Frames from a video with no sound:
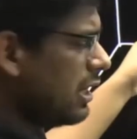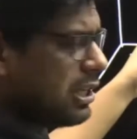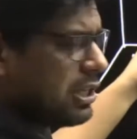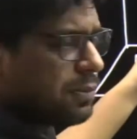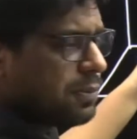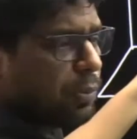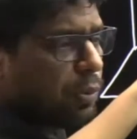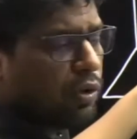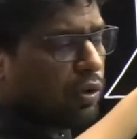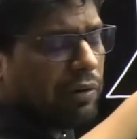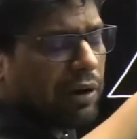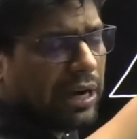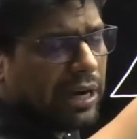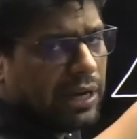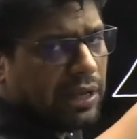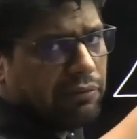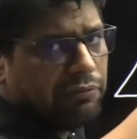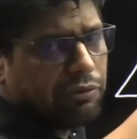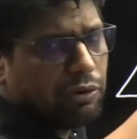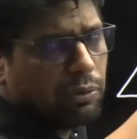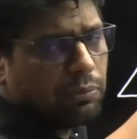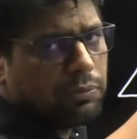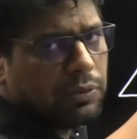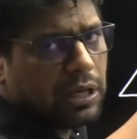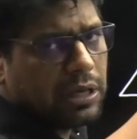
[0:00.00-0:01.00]
providing
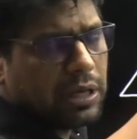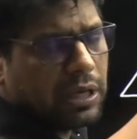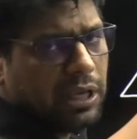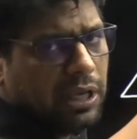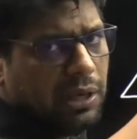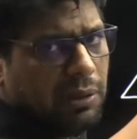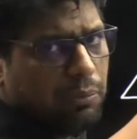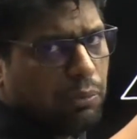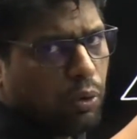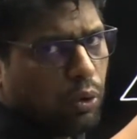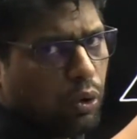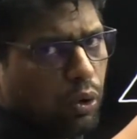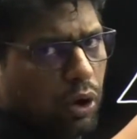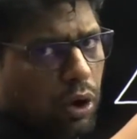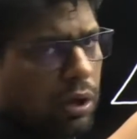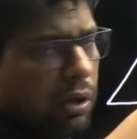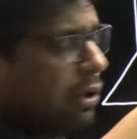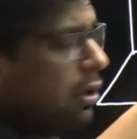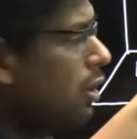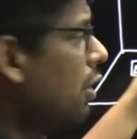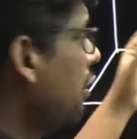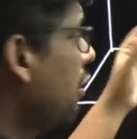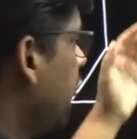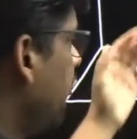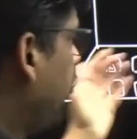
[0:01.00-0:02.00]
from the keyboard,
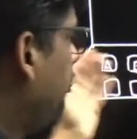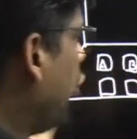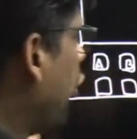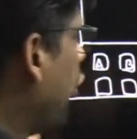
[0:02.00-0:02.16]
for a